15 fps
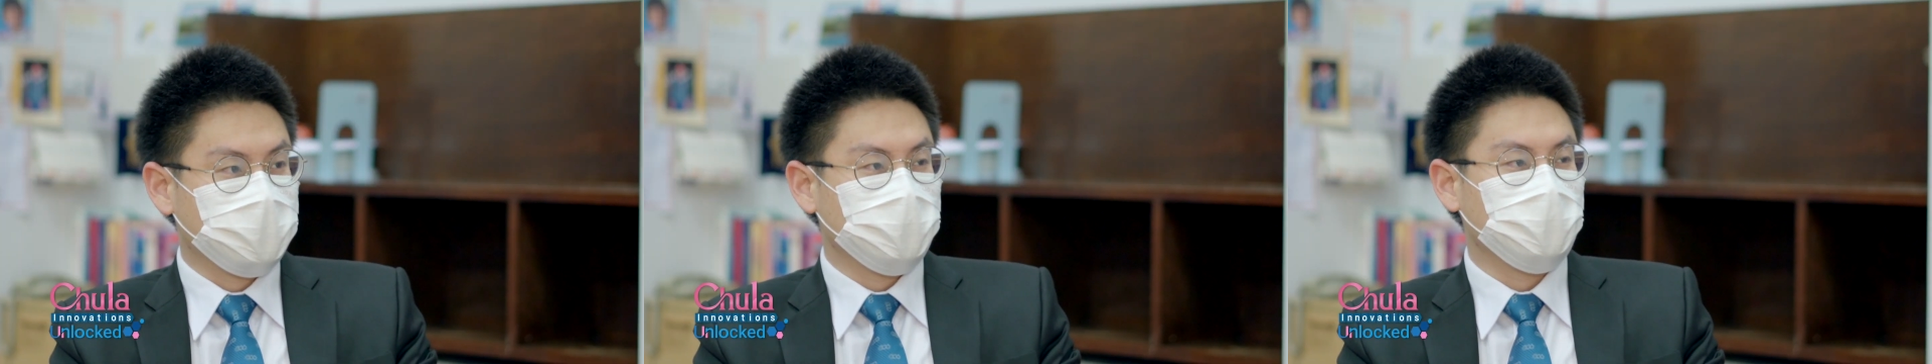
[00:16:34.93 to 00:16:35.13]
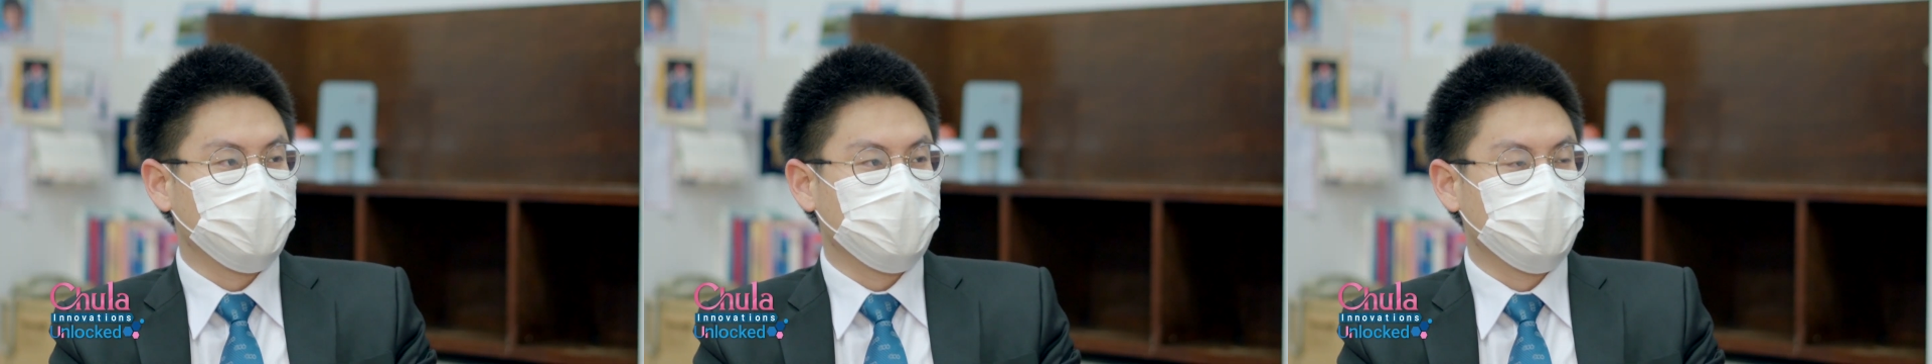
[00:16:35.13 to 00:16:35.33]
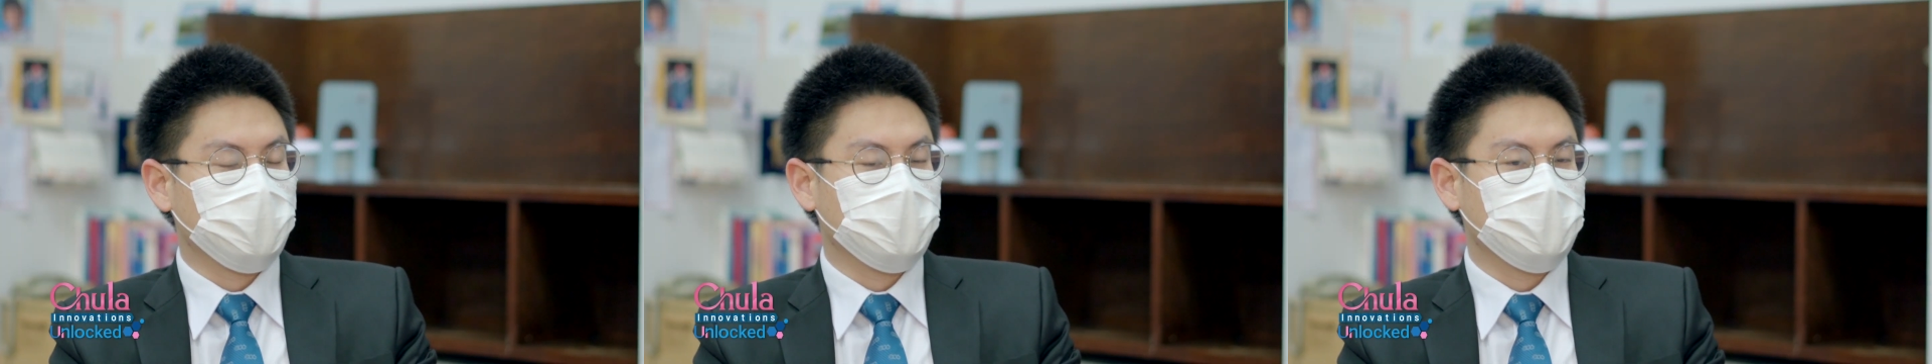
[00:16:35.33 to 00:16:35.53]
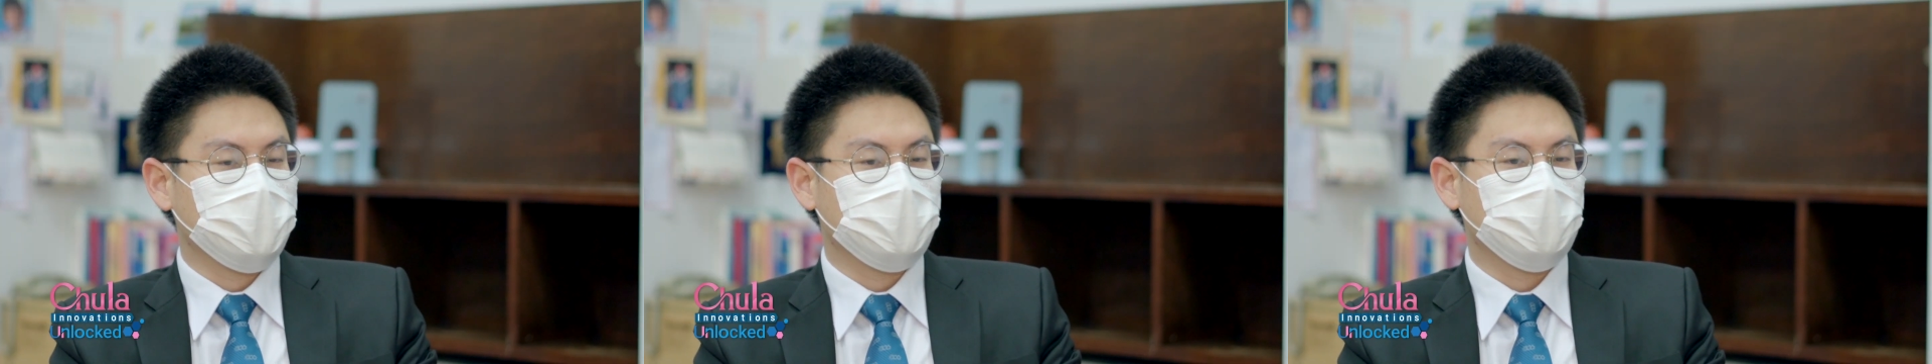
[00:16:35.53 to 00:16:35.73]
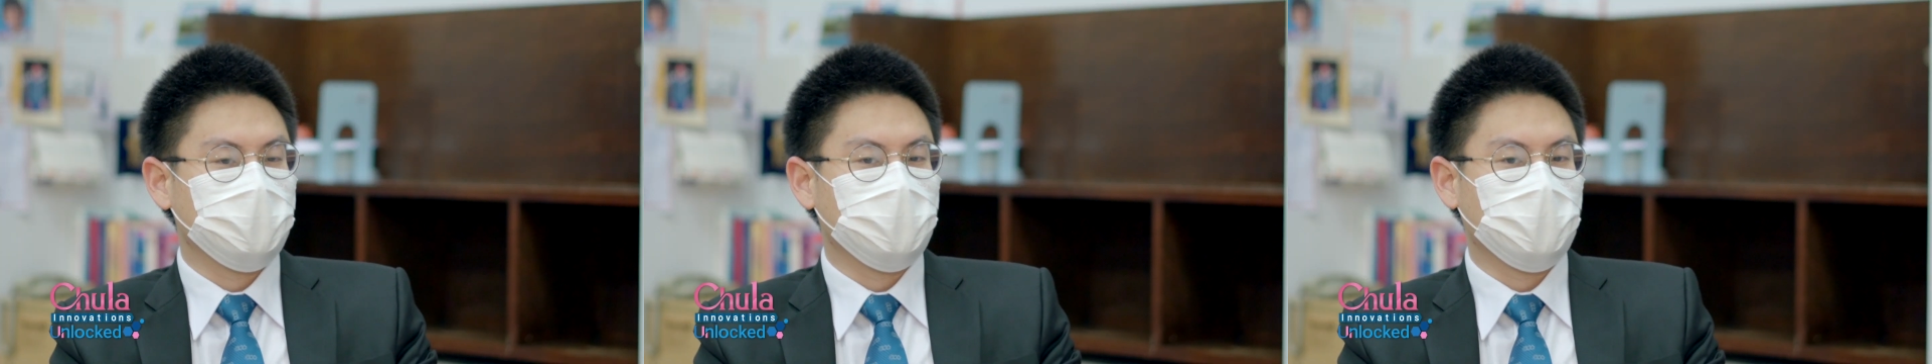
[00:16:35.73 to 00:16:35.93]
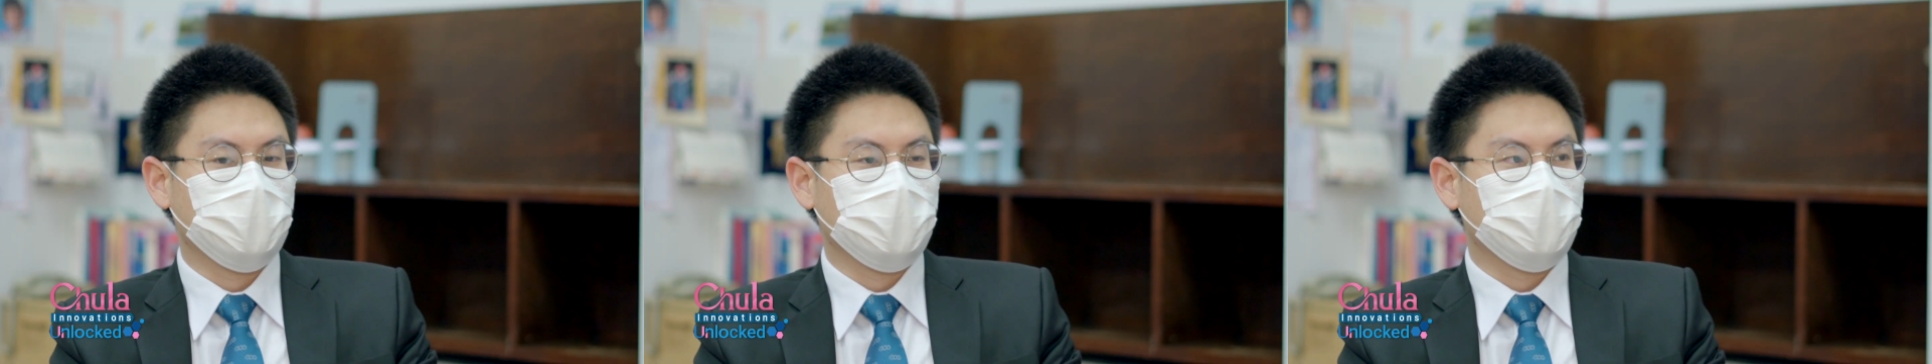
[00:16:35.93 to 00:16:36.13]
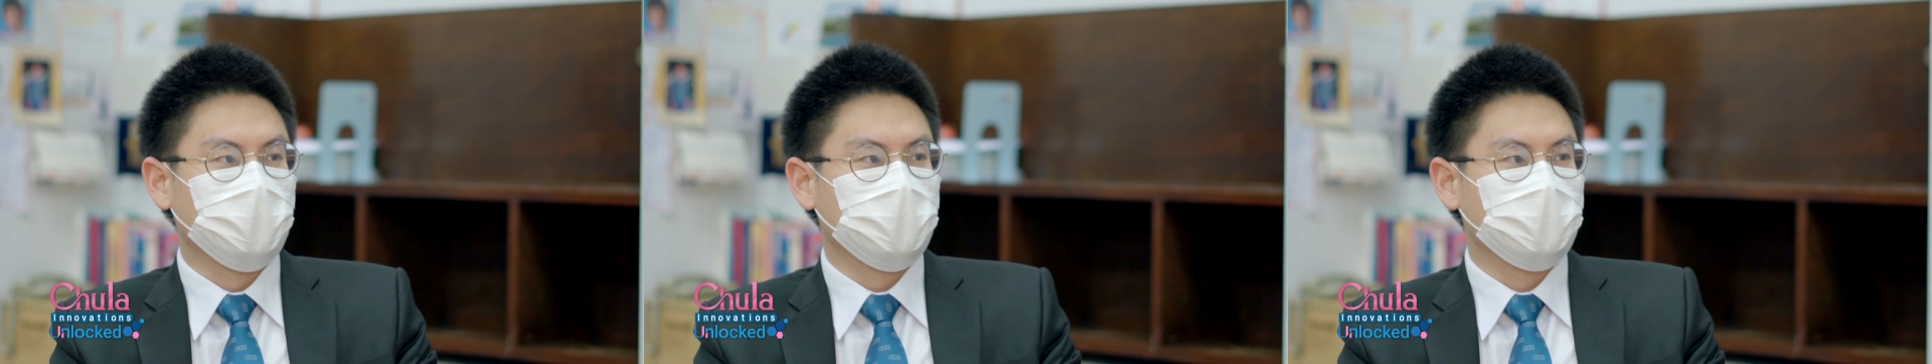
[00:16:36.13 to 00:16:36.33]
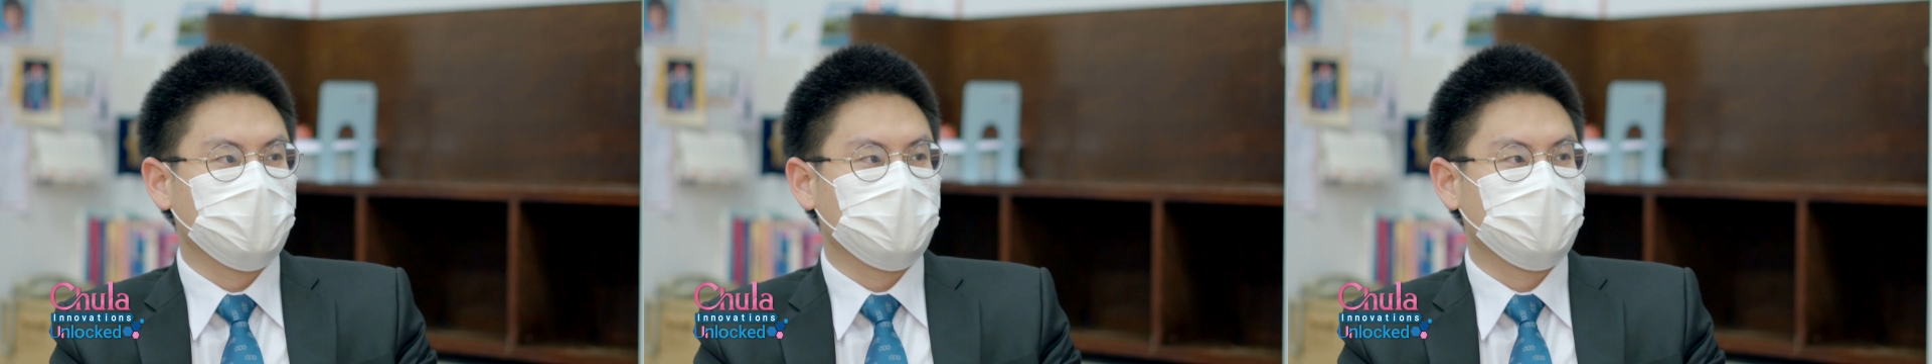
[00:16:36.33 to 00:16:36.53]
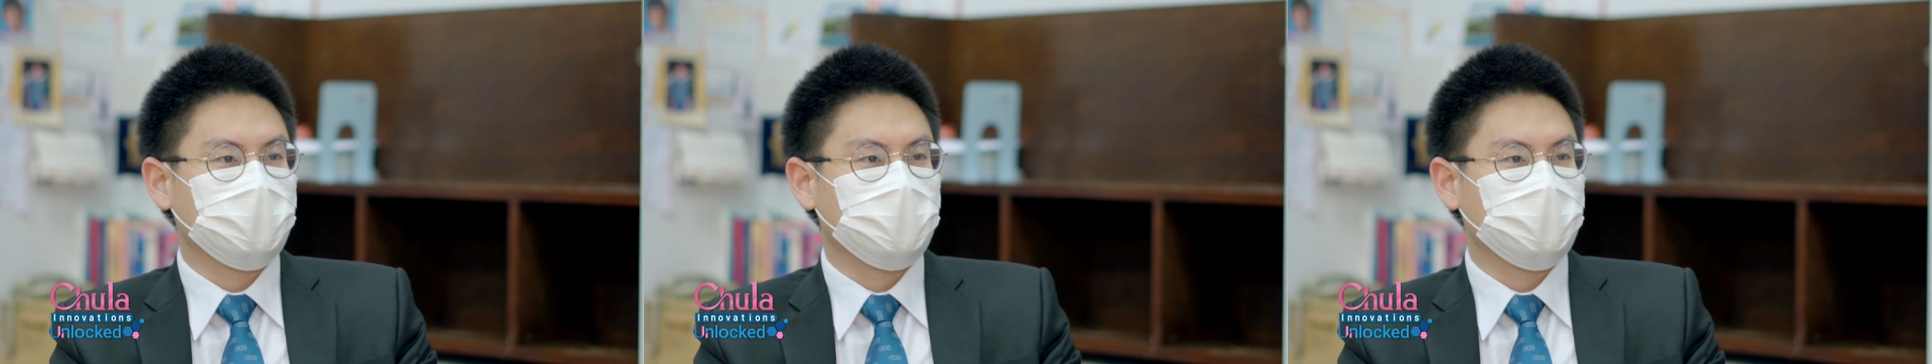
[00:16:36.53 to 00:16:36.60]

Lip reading: you need to know